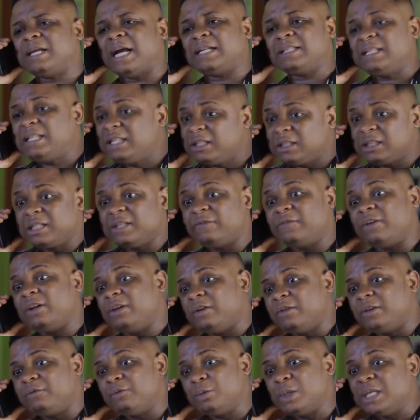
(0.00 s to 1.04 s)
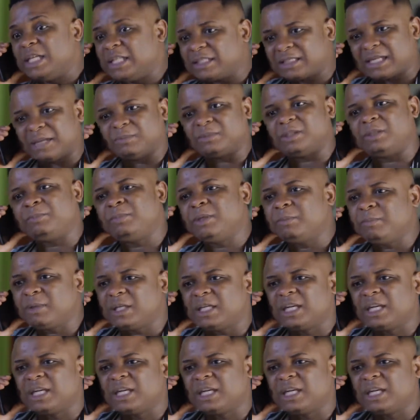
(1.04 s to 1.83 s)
At least if we need something, be